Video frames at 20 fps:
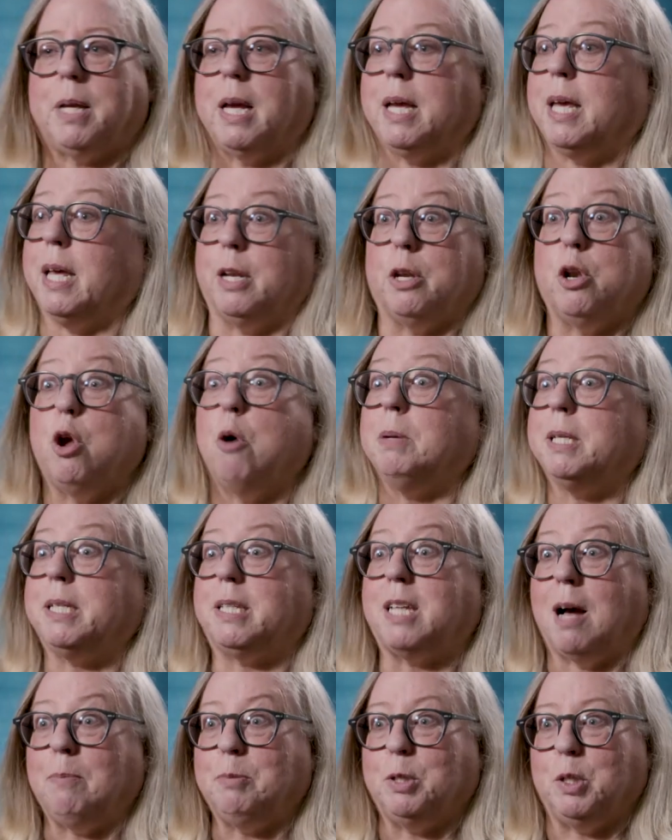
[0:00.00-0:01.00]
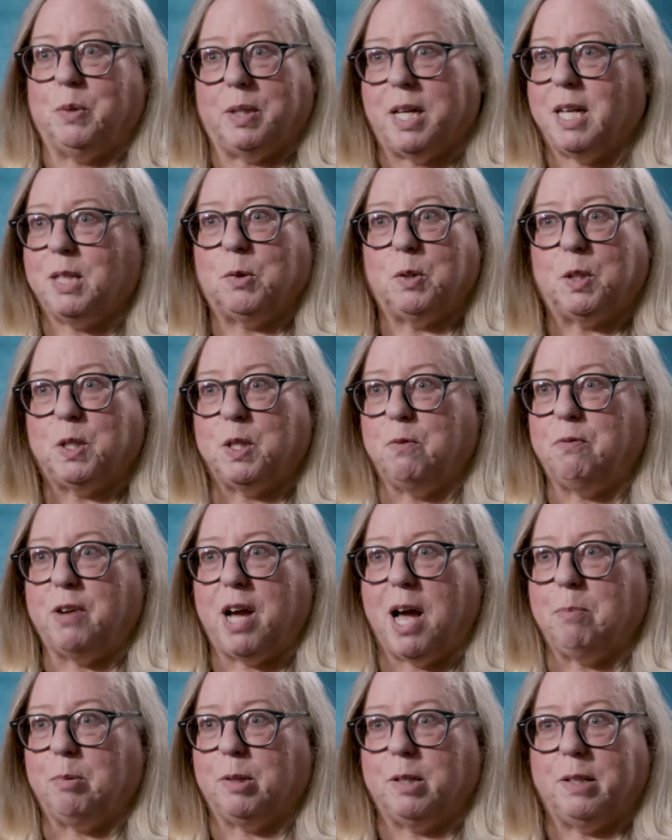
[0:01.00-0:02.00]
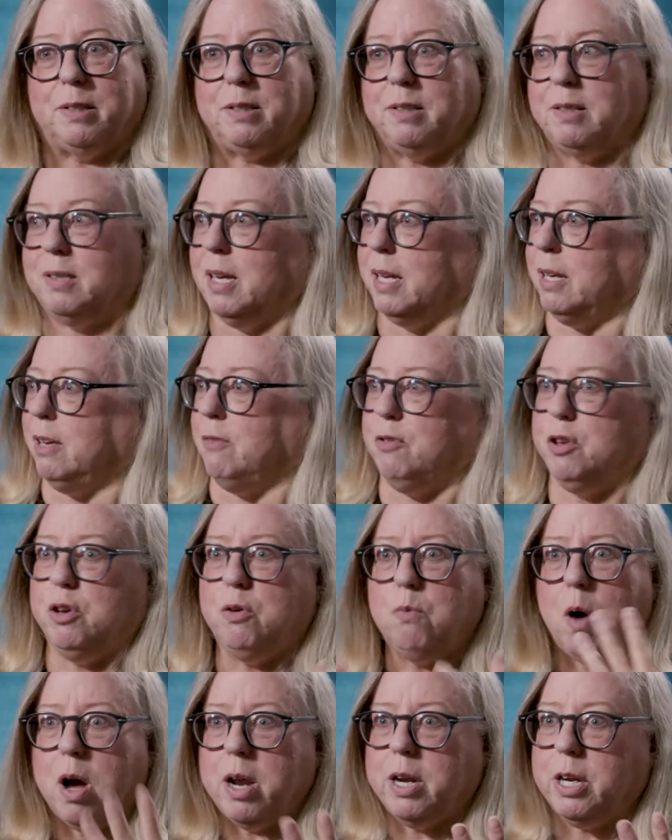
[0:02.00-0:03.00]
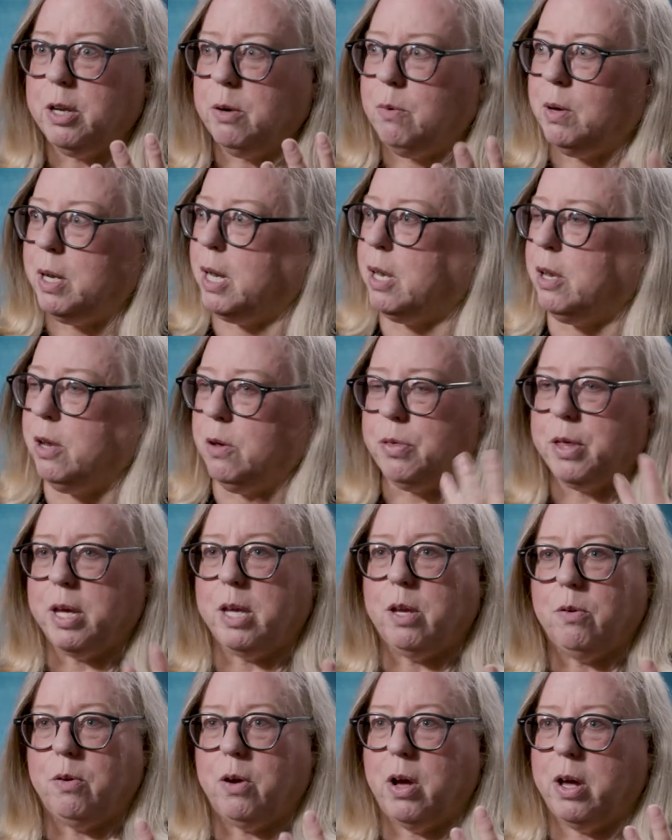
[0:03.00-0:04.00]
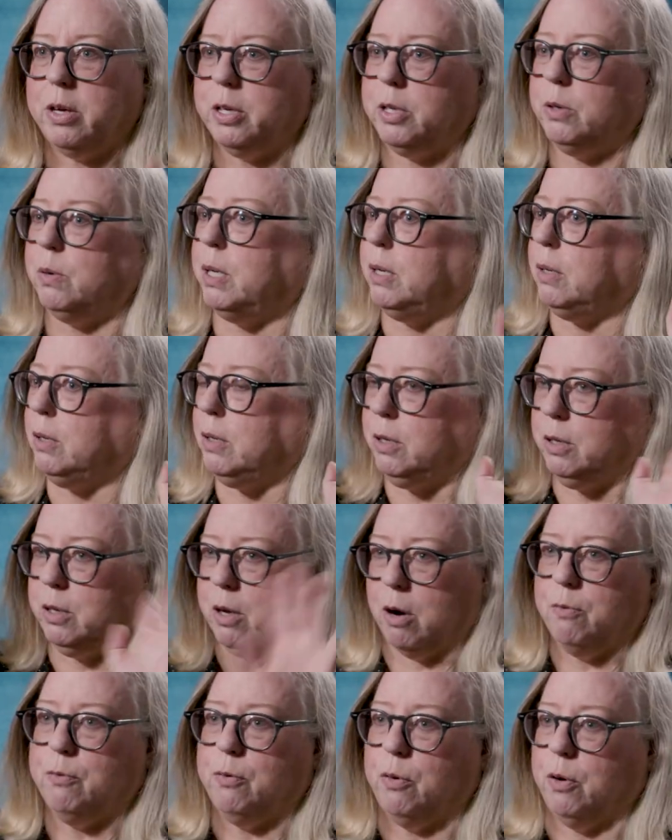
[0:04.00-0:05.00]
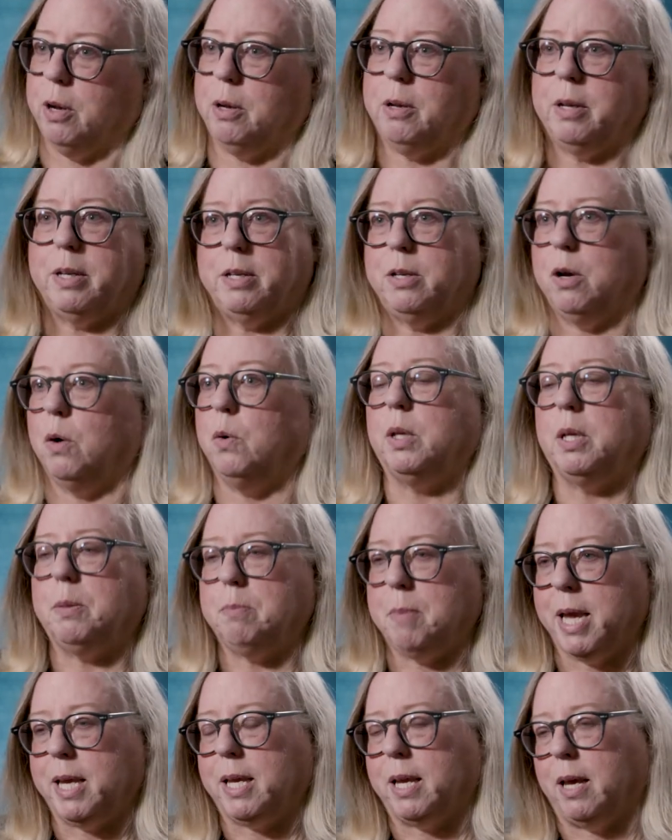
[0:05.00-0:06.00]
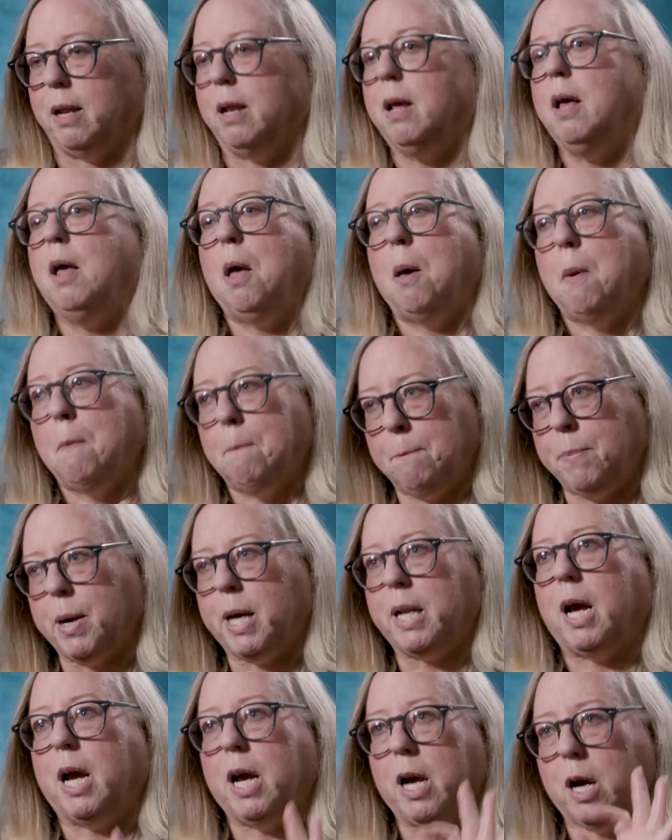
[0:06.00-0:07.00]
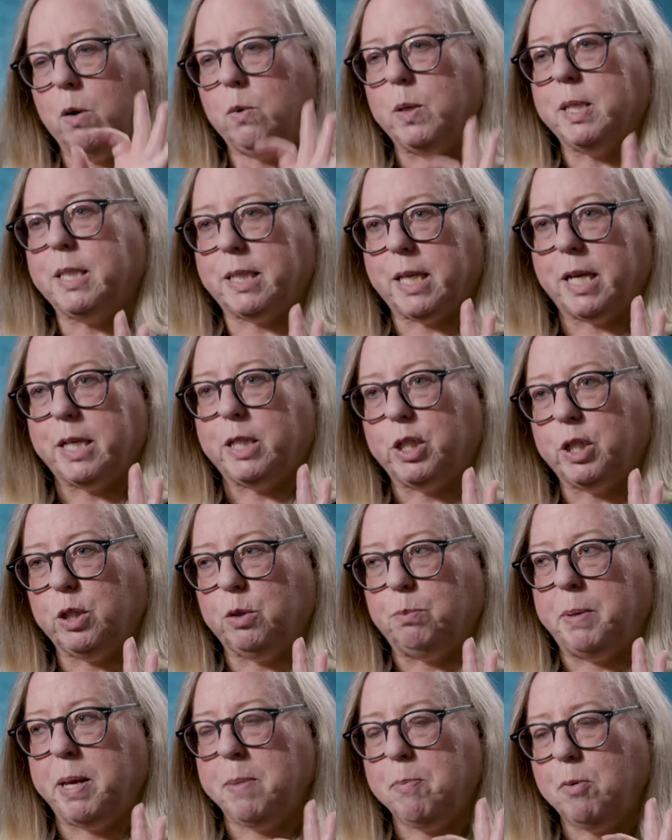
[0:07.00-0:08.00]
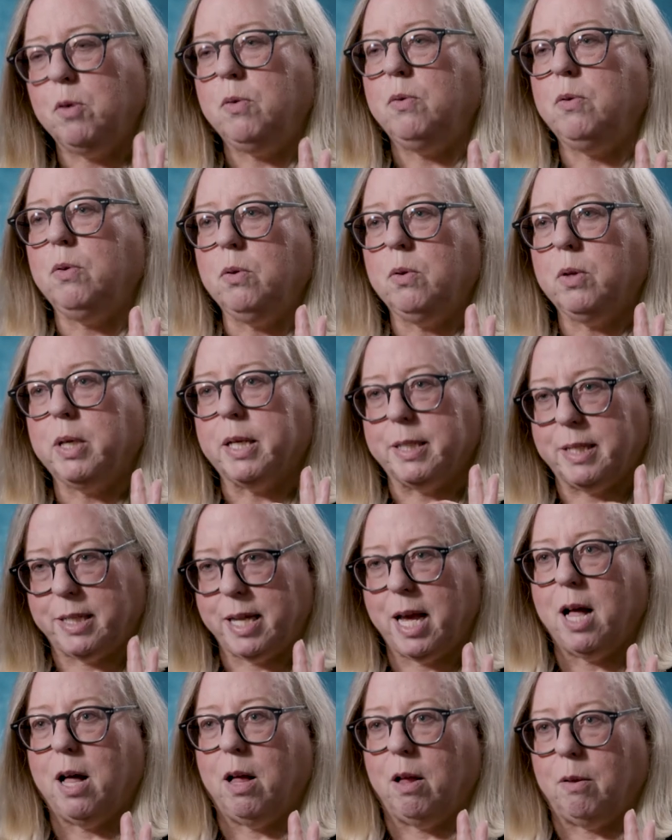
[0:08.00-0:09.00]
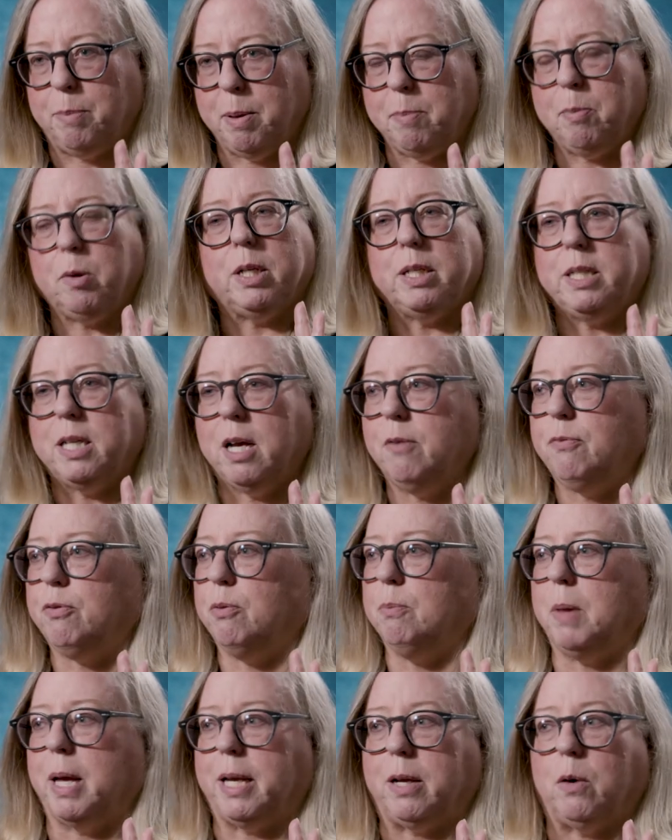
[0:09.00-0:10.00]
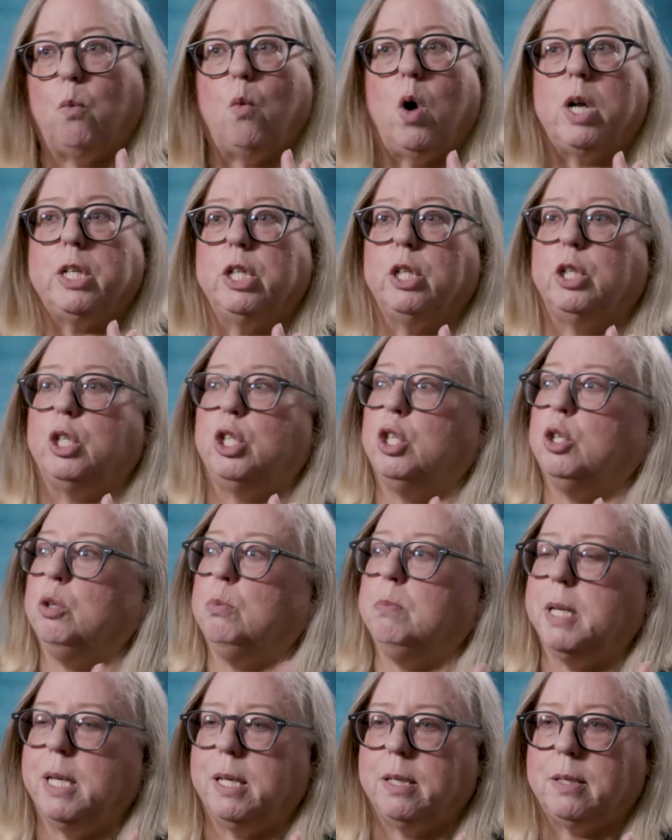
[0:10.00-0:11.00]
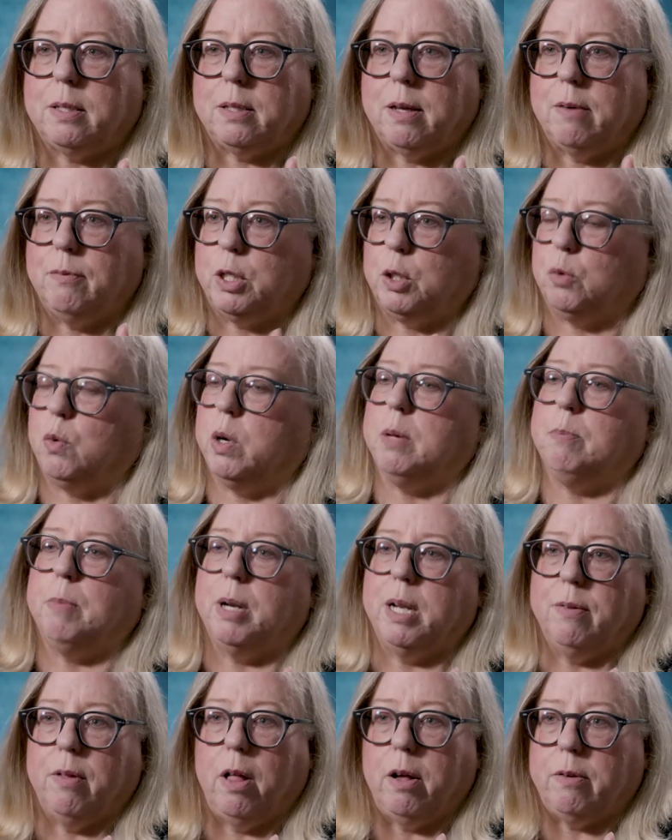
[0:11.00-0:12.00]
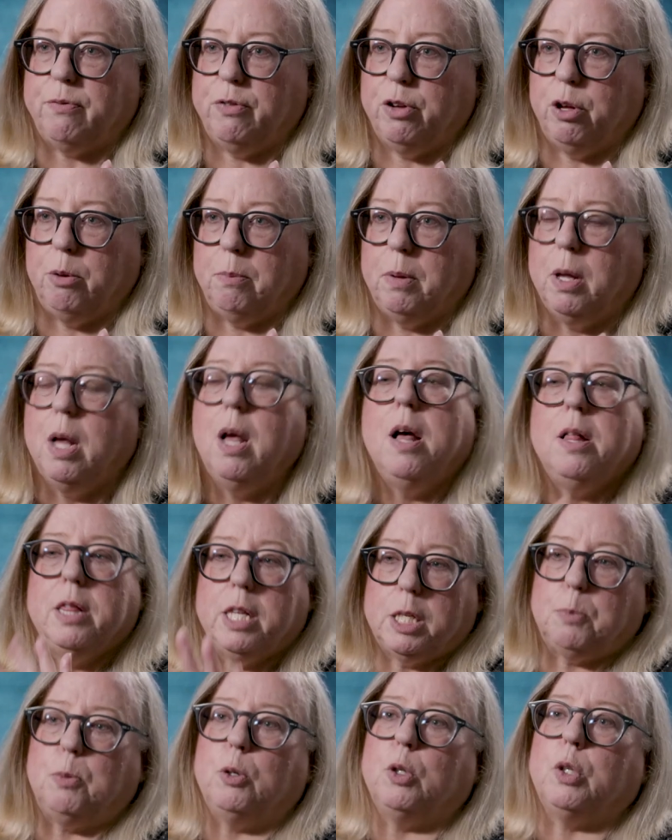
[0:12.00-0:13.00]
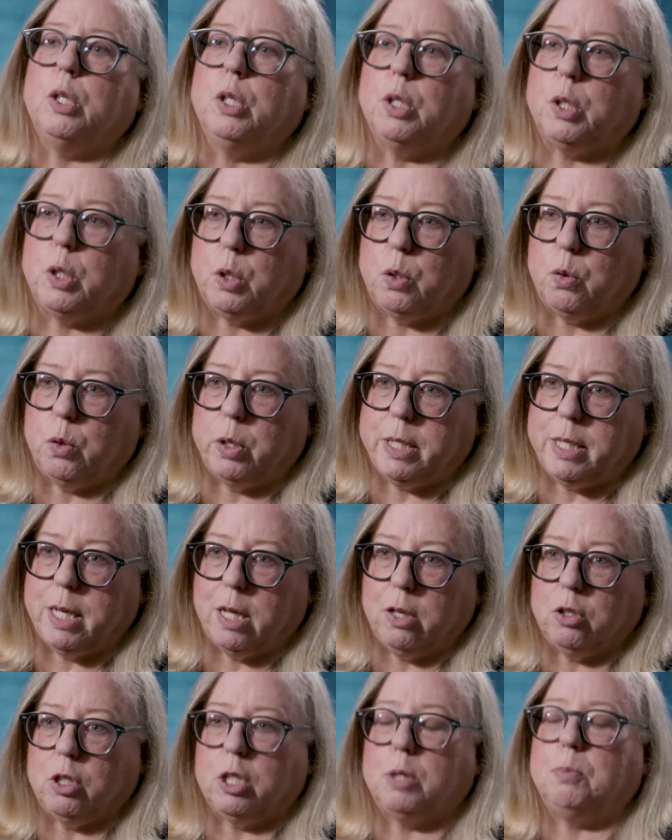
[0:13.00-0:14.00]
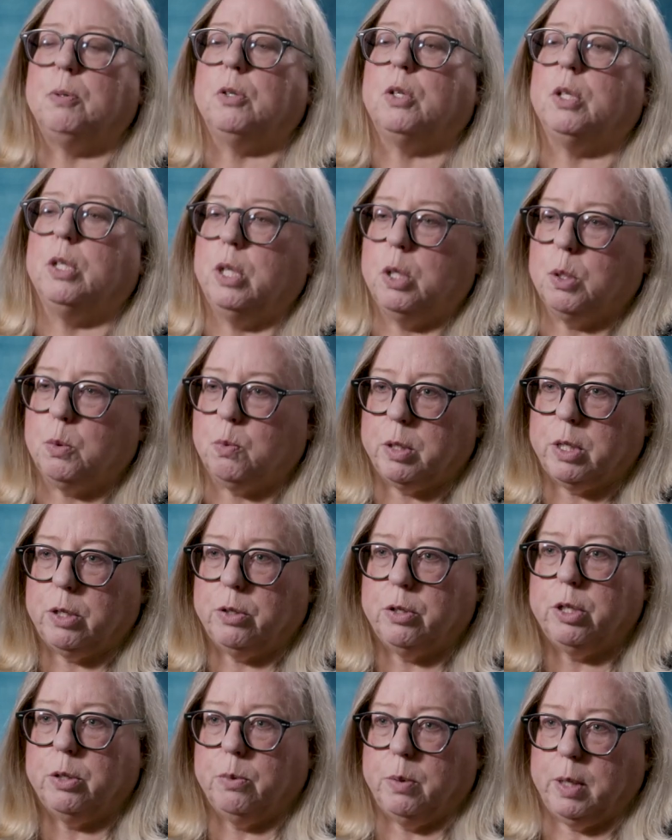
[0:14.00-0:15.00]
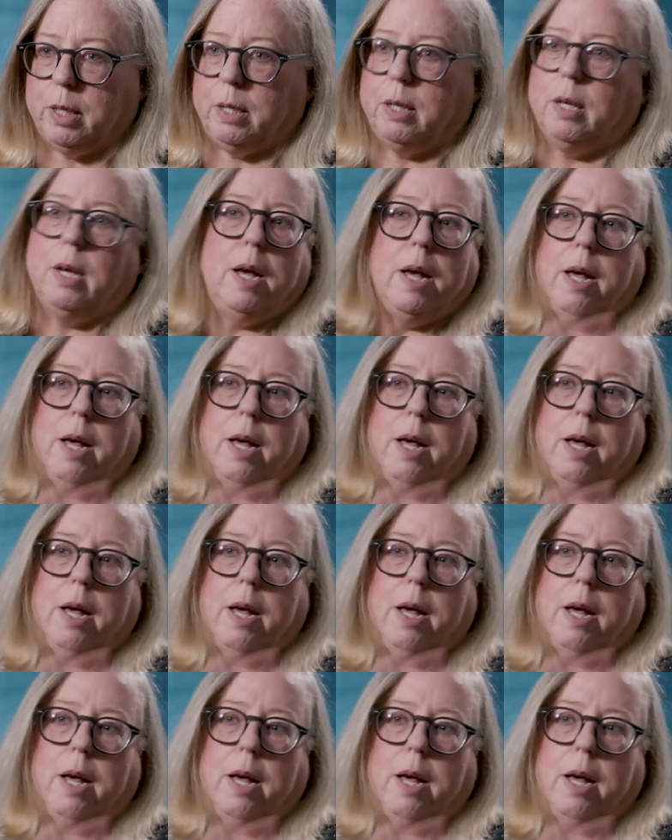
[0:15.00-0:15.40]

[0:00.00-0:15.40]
Again, nobody stops you, and that's what's so fabulous. It's like if you want to do it and you think you know how to do it, go for it. Totally make it. But I always say too, people can tell. People can tell from like watching two minutes of a 20 minute long film, this person is storyteller. This person knows what they're doing.